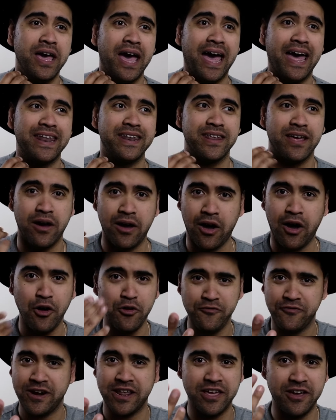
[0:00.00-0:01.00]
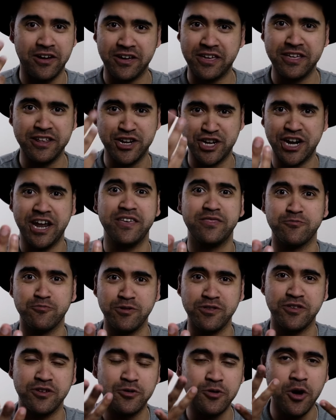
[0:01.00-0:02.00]
And hopefully I can share them
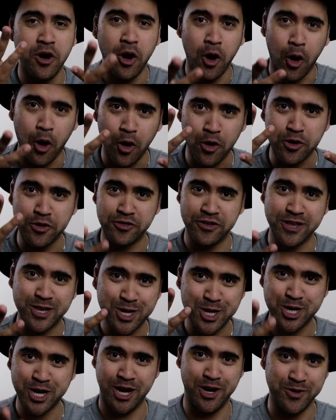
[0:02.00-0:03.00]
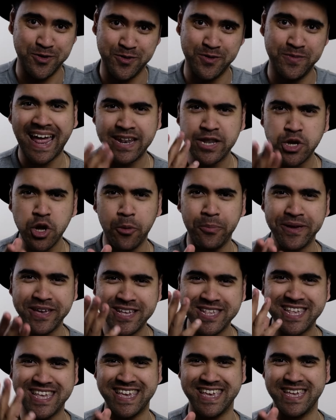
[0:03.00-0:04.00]
with you on this channel. And
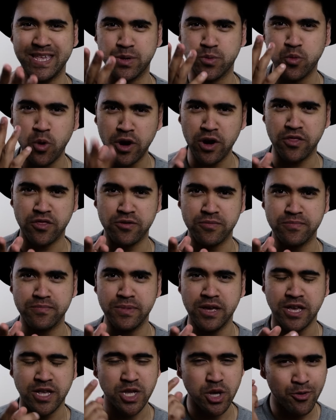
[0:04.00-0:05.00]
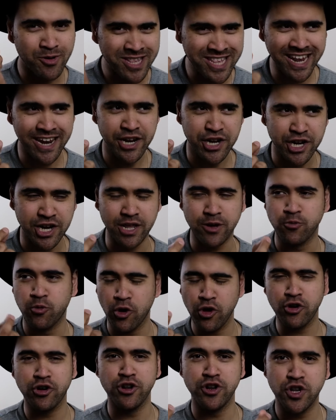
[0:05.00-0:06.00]
Topix is one of them. So essentially what
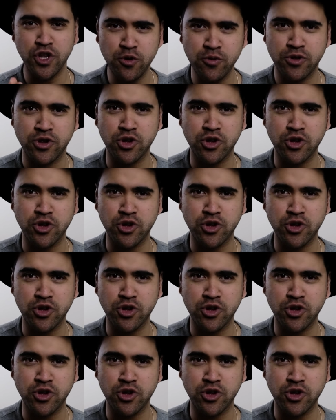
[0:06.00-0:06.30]
you're going to do with